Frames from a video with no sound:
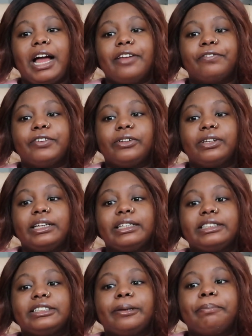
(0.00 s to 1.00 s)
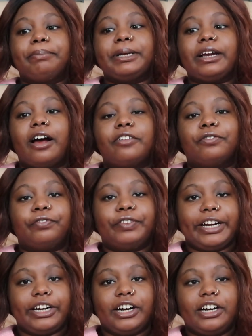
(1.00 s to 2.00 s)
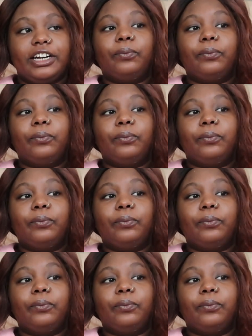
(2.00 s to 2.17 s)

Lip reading: I feel like is a bit unfair.